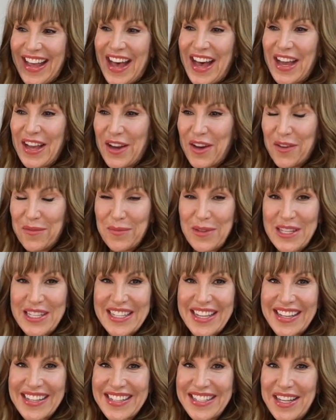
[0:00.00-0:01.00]
I hope you
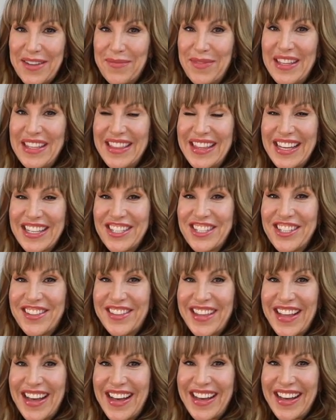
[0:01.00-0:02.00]
saw something that you
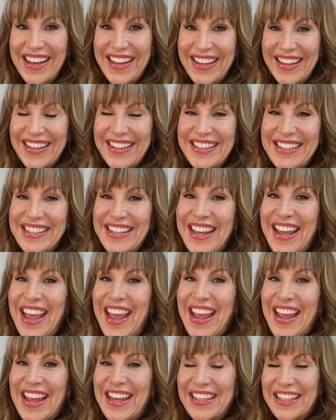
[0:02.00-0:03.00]
liked.
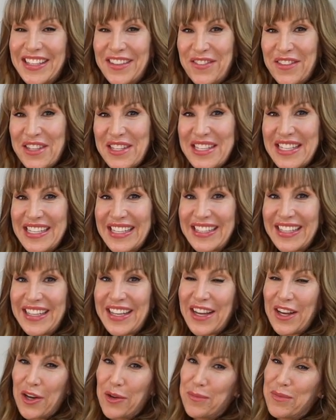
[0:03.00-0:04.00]
And if you did,
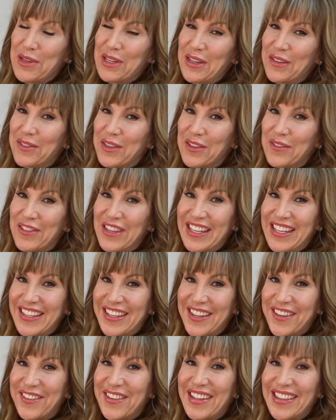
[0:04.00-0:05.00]
I hope you give the
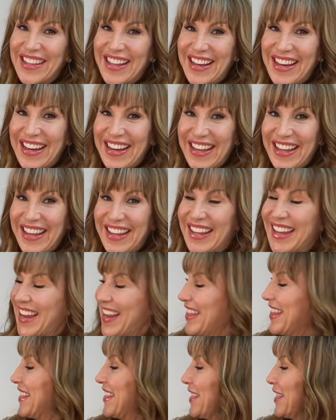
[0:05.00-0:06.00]
video a like.
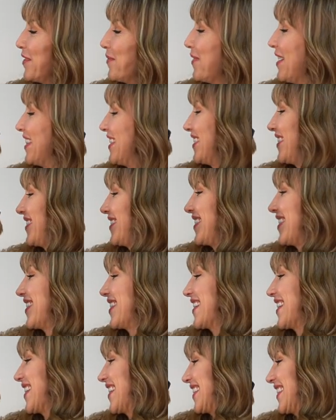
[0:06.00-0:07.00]
And this is my little
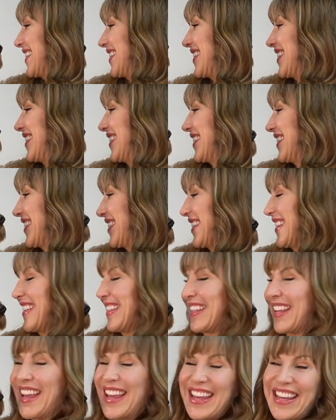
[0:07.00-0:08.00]
dog, Hudson.
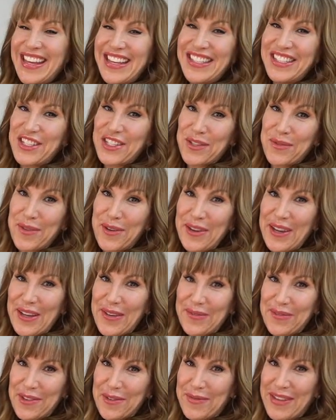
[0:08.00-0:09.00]
He just woke
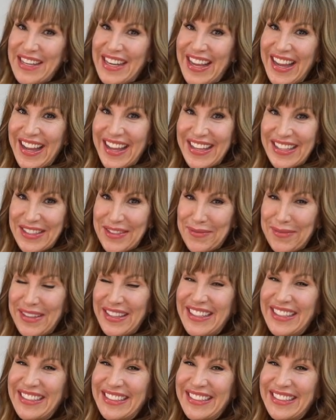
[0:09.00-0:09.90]
up from a nap.